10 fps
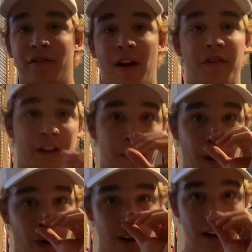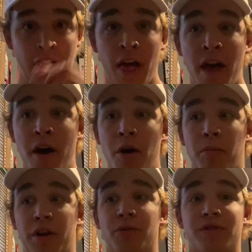everything about it.
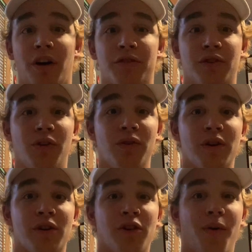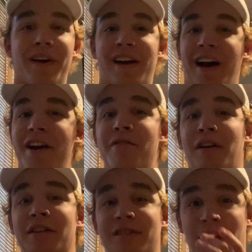But he was also growing kind of
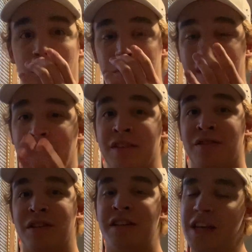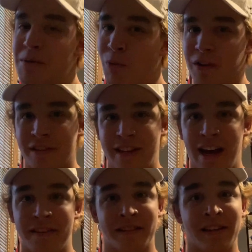unsettled because the team wasn't
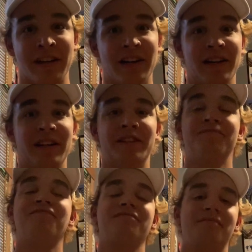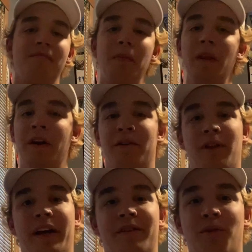as good. He
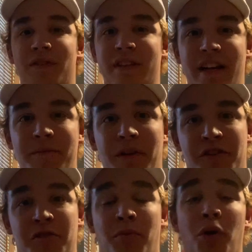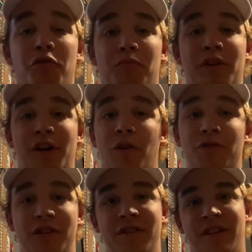wasn't getting much support from the
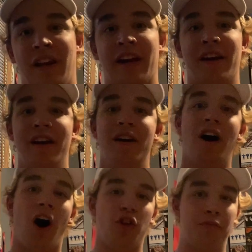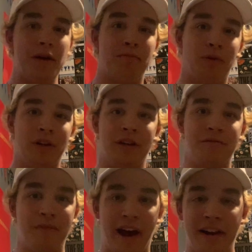coaches and all the people
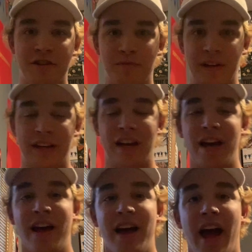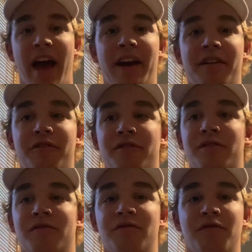in management. And
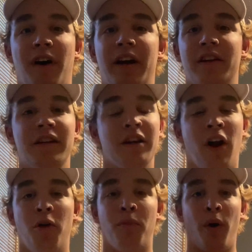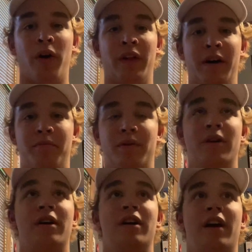finally it all boiled up
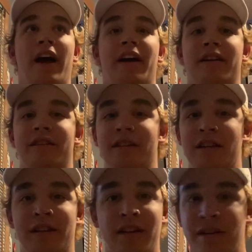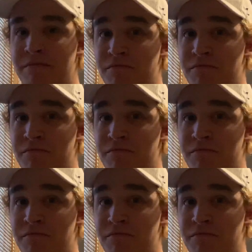and he